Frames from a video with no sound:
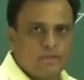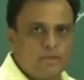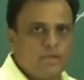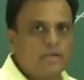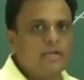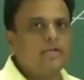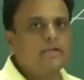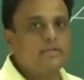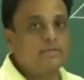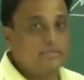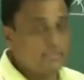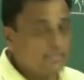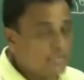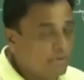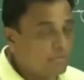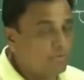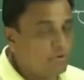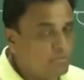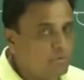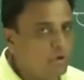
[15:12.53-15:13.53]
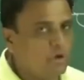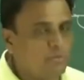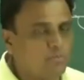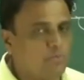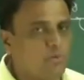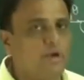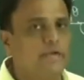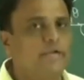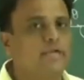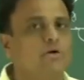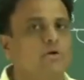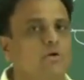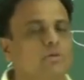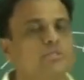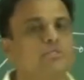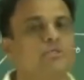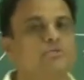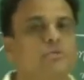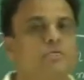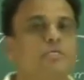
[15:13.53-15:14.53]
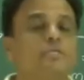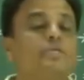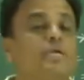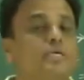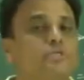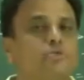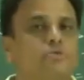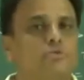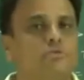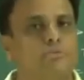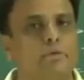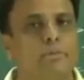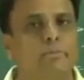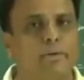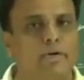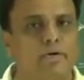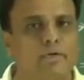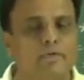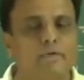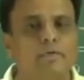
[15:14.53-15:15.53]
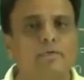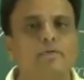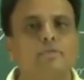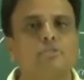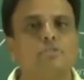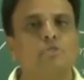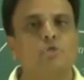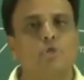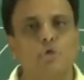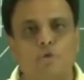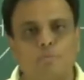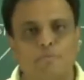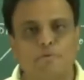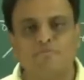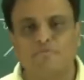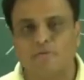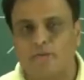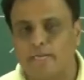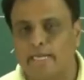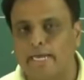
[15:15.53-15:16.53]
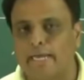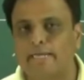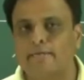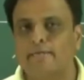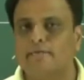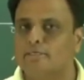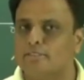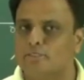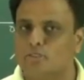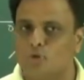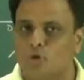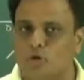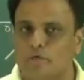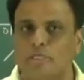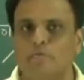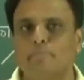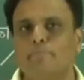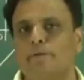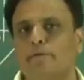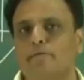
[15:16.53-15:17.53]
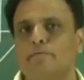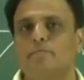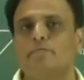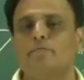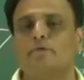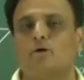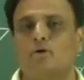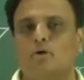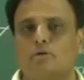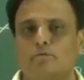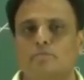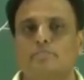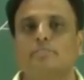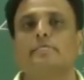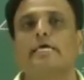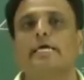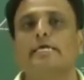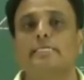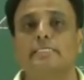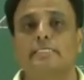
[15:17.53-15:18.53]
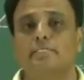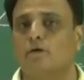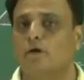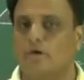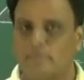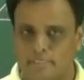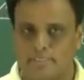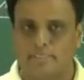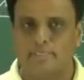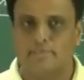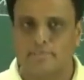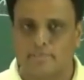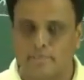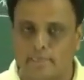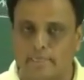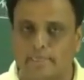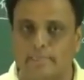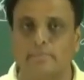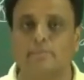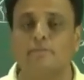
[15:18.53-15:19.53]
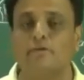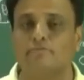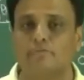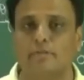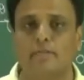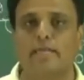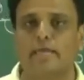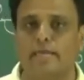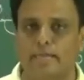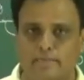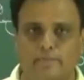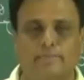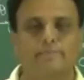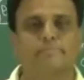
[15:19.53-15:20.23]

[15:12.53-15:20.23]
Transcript: And here one more point all the students has to remember, slope of a line does not depend on size, or that is length of the line.